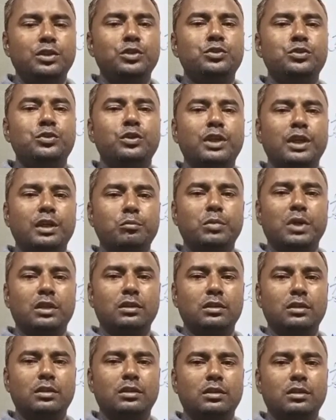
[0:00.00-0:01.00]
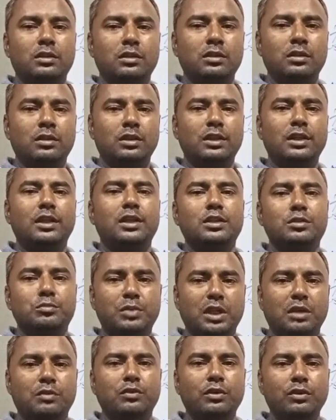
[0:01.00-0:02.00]
we used to take bath that
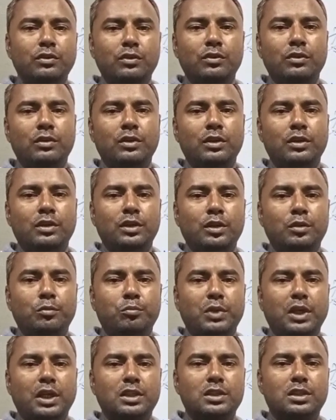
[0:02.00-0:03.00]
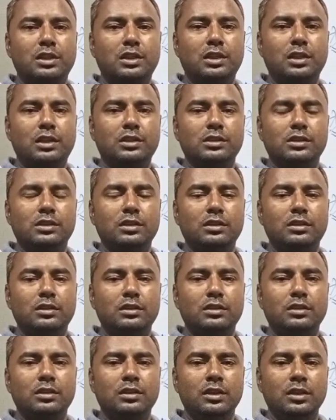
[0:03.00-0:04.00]
is made up of plastic.
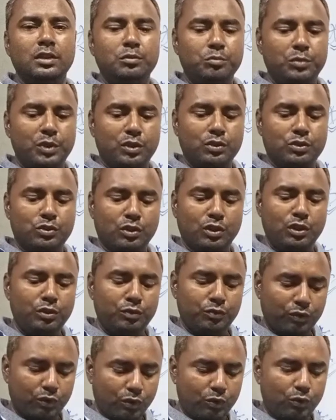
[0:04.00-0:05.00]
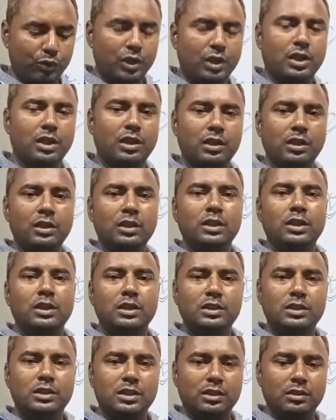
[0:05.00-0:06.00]
Because when you pour water
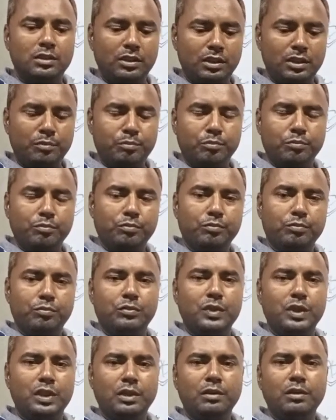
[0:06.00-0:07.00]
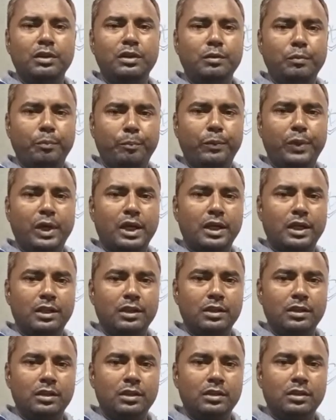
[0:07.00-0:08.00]
in a
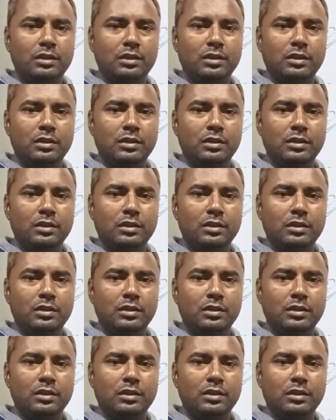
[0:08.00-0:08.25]
bucket,